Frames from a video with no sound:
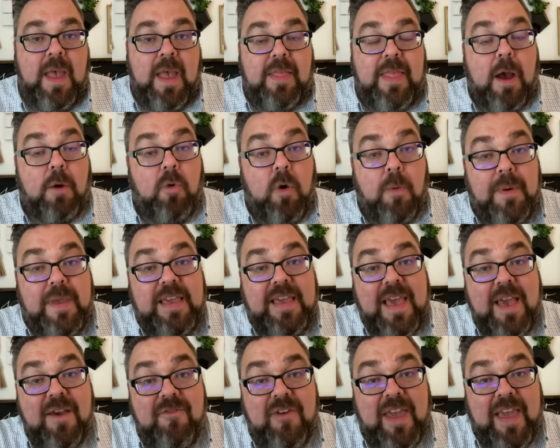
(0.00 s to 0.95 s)
that we'll be
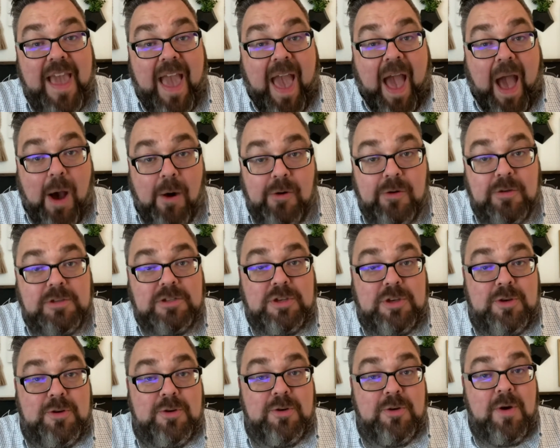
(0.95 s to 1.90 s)
giving out
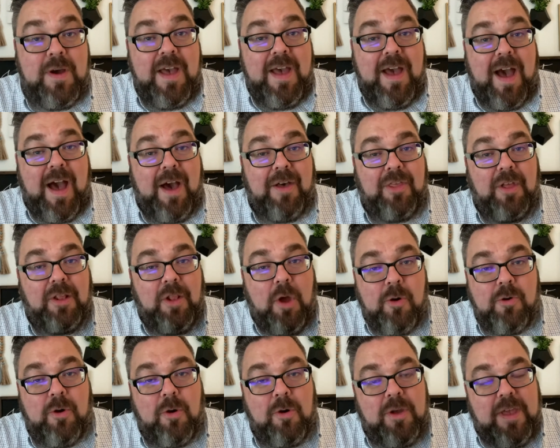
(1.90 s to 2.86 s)
to the local